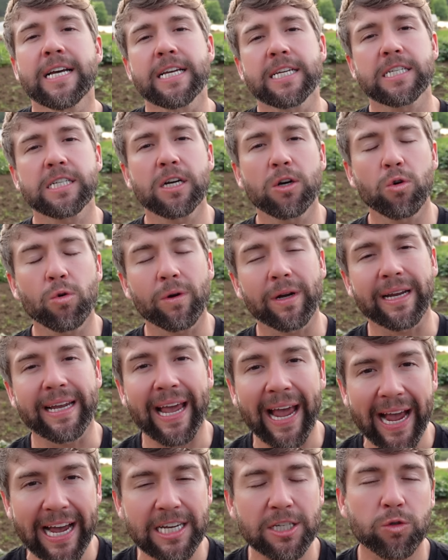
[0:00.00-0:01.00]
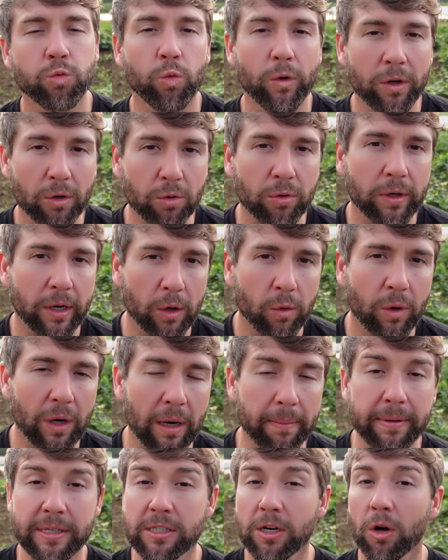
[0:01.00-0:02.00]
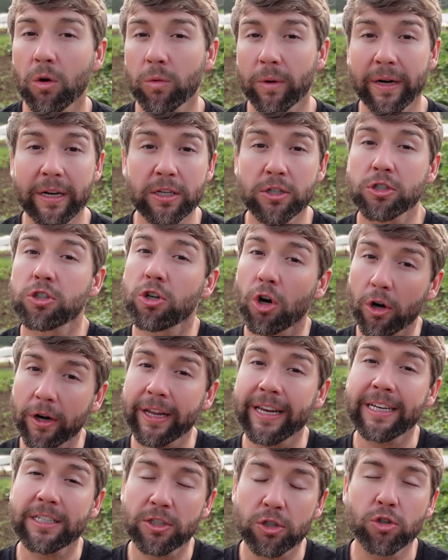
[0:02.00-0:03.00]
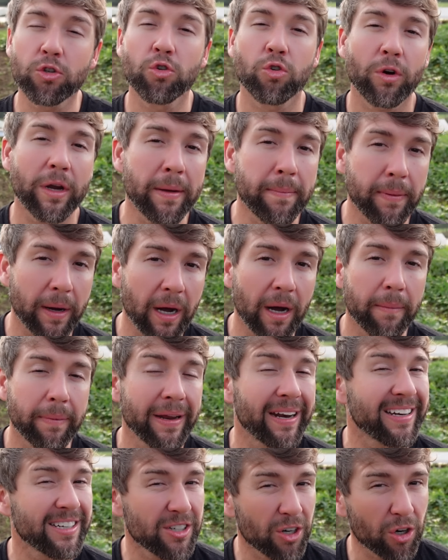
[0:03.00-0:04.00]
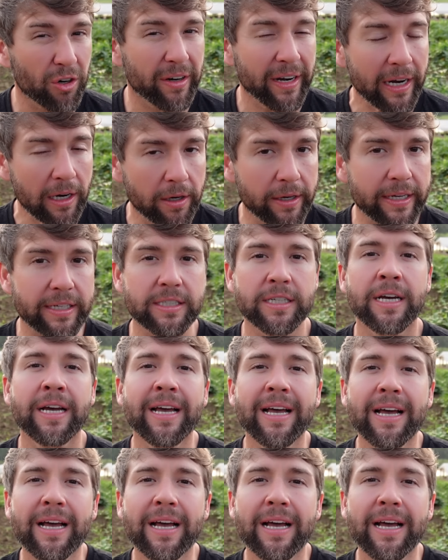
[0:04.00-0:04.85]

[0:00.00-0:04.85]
So gas will go up. It's already starting to creep up in certain areas.